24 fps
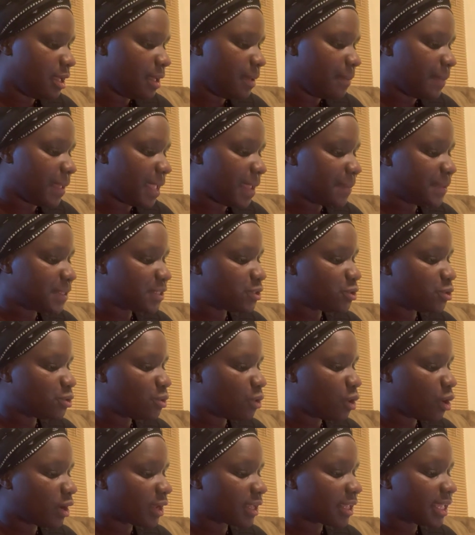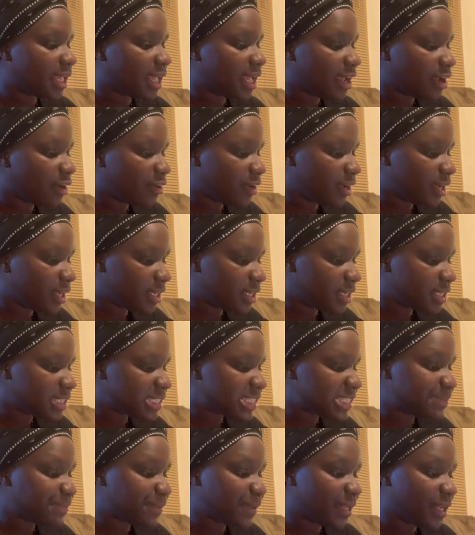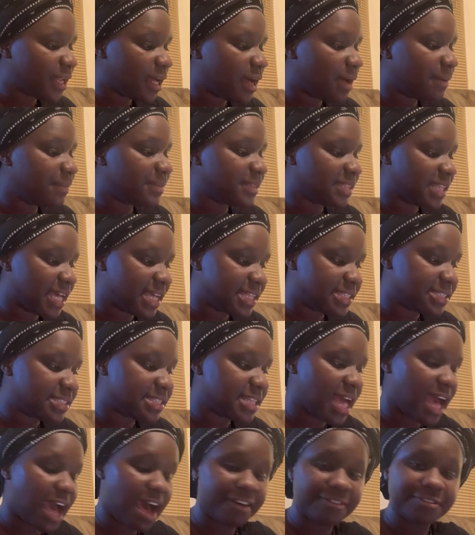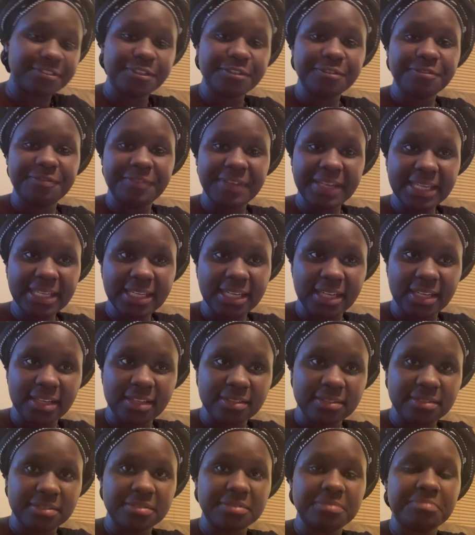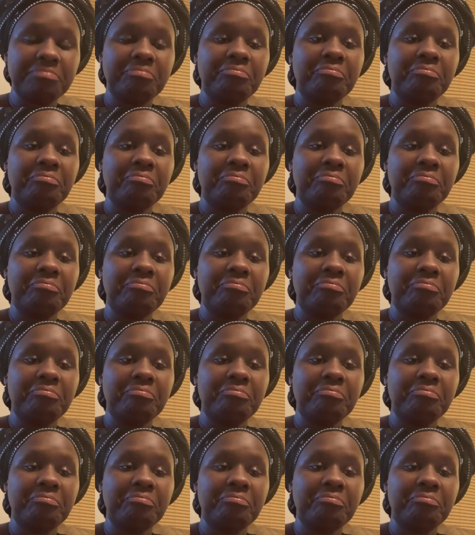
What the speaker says: Babies who are carried spit up less after feedings.